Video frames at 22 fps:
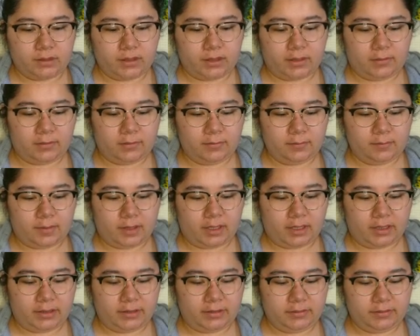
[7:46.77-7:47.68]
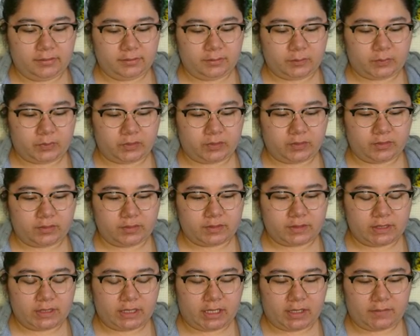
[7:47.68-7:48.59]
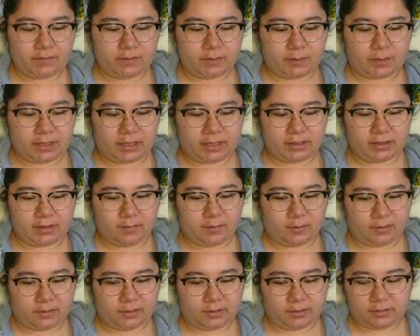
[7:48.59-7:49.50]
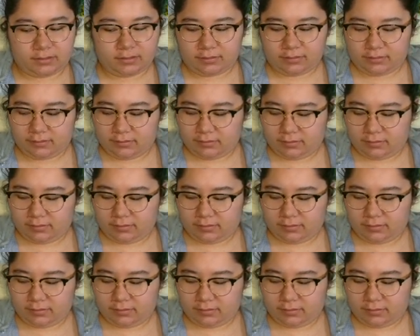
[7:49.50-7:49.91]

I don't mind burgers that have a pineapple in it.